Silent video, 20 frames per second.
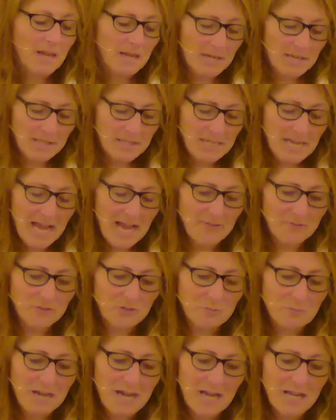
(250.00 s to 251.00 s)
In the
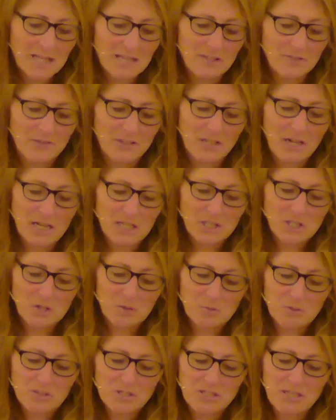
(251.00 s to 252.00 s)
aftermath of the
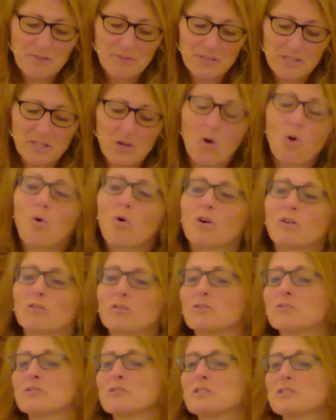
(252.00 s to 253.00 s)
October 7th
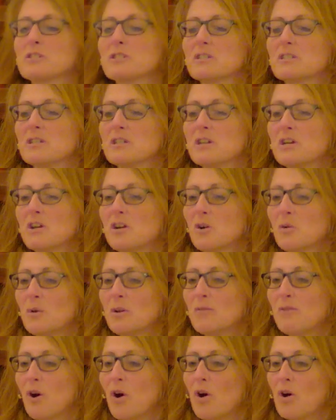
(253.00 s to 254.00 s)
horrors,
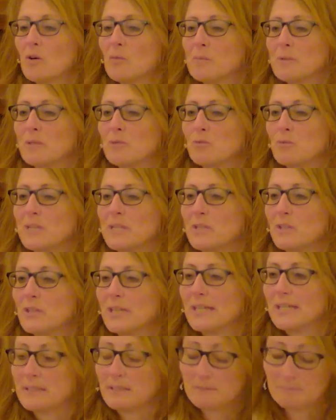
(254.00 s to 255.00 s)
we've all been
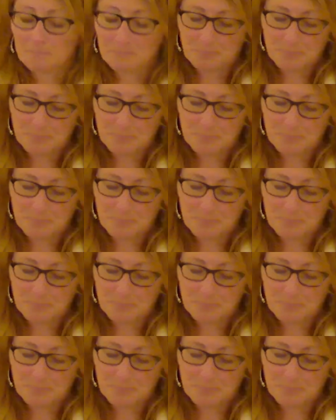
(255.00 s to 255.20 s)
reeling.